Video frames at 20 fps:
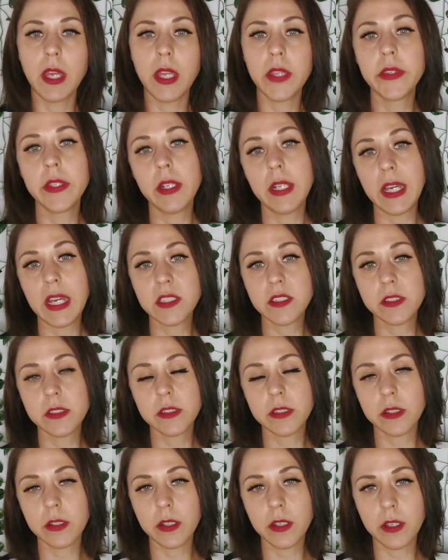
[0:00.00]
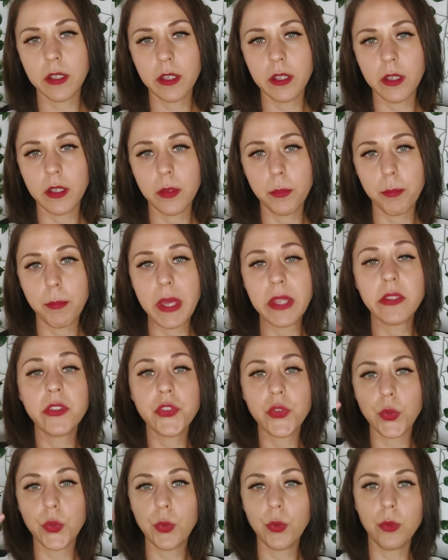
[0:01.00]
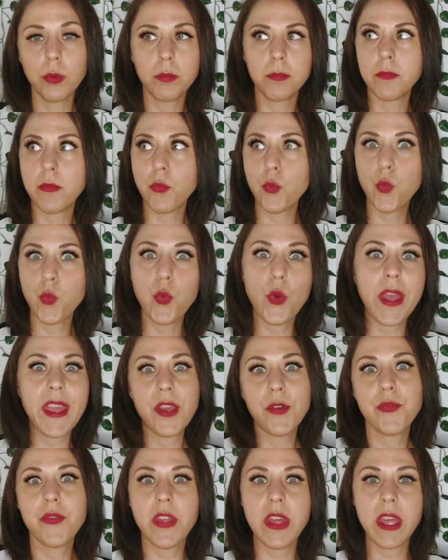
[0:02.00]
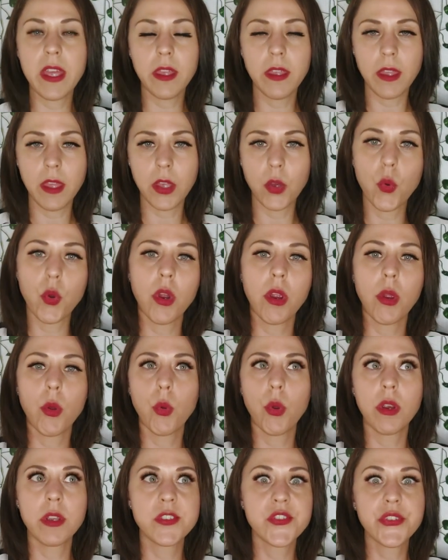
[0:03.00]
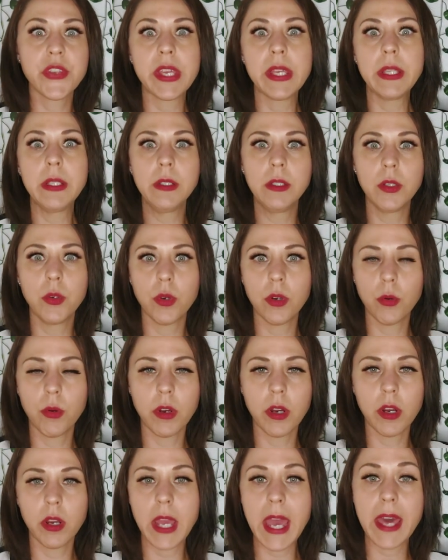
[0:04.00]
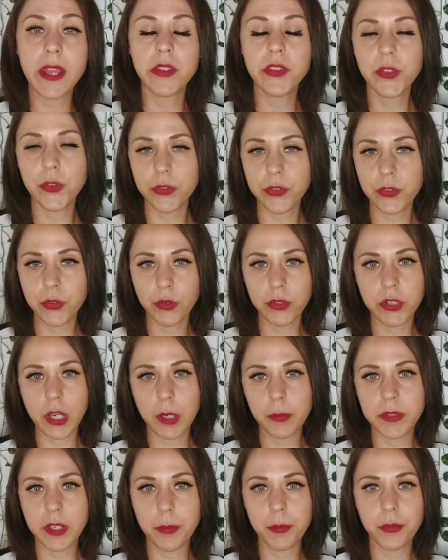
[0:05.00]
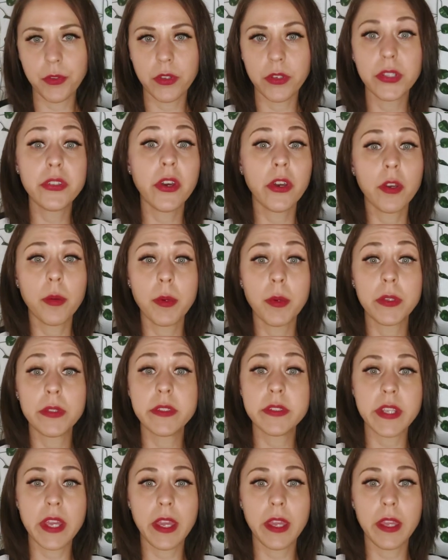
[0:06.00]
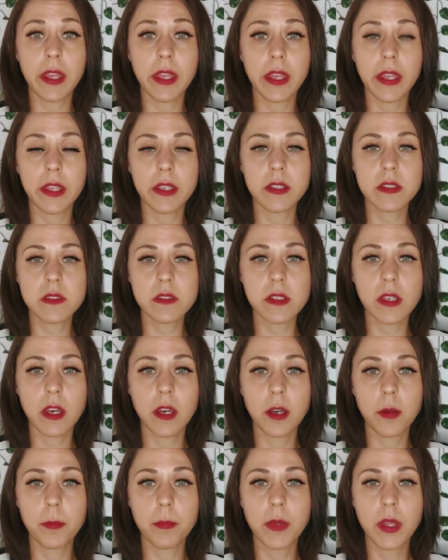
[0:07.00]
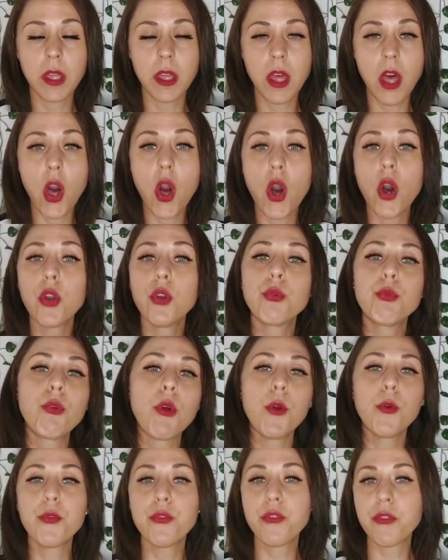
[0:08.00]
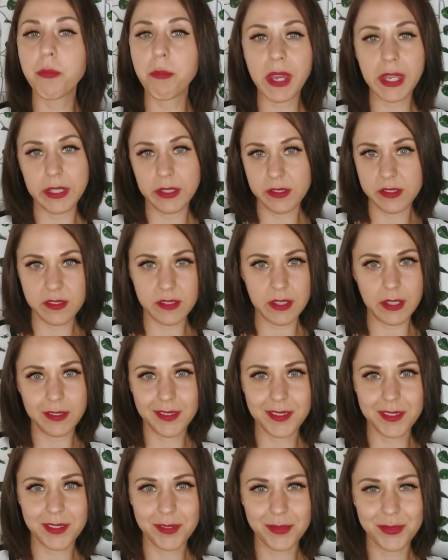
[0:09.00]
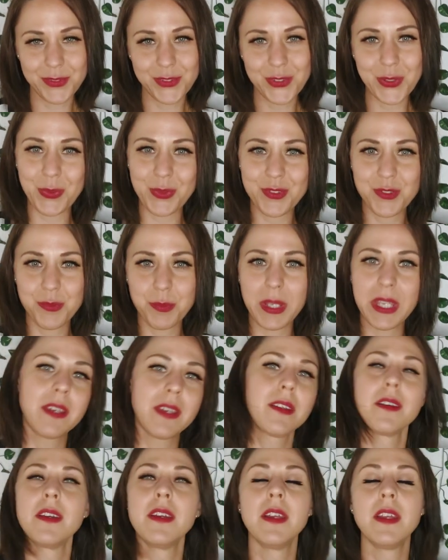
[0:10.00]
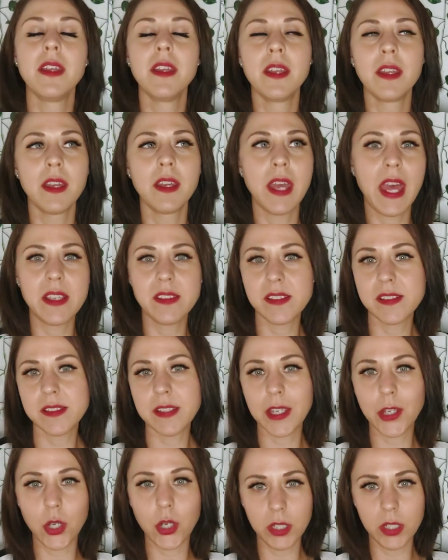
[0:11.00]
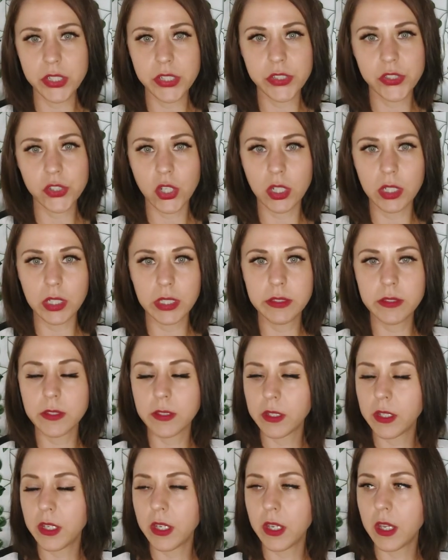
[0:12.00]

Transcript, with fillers: And the last mental way of thinking or skill or attitude to adopt that I'm going to talk about today is a growth mindset, so to speak, as the psychologists call it.